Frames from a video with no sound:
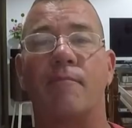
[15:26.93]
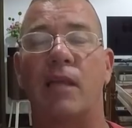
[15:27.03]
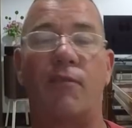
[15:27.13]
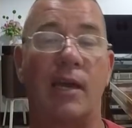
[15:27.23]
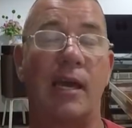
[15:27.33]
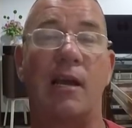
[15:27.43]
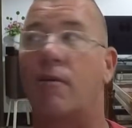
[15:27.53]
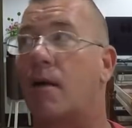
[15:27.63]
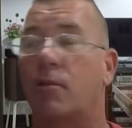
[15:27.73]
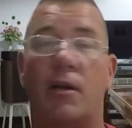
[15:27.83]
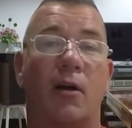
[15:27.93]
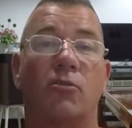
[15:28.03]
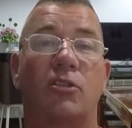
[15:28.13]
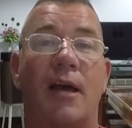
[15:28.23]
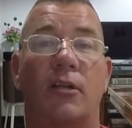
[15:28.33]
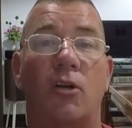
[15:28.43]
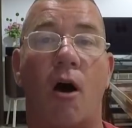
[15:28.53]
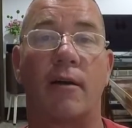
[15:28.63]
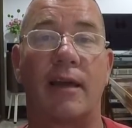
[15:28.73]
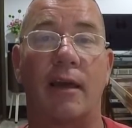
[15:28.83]
leaving here and I'm gonna go stay in
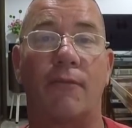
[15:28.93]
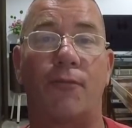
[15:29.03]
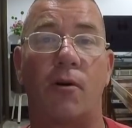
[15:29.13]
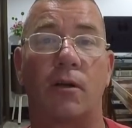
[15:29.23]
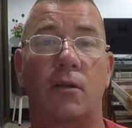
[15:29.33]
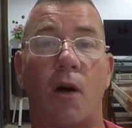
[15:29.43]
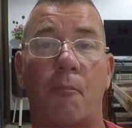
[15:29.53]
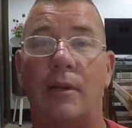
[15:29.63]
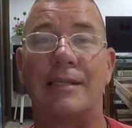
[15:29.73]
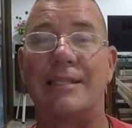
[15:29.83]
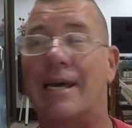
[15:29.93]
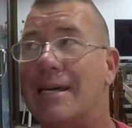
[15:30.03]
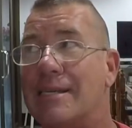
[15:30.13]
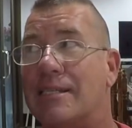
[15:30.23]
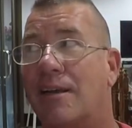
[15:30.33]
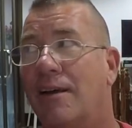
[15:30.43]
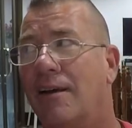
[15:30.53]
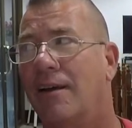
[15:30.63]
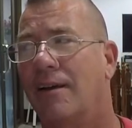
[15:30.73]
Khon Kaen for a couple of days,